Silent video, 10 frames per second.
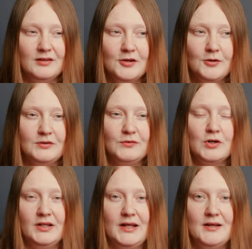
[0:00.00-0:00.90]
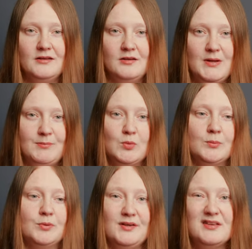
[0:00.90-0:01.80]
you know, you've got to get to maybe
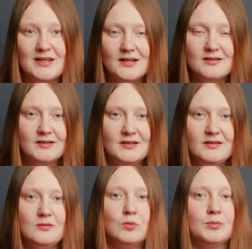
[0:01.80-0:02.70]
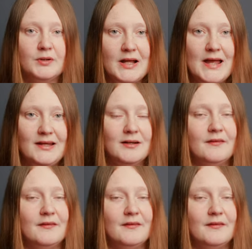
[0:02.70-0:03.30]
1.6 at least, 1.8,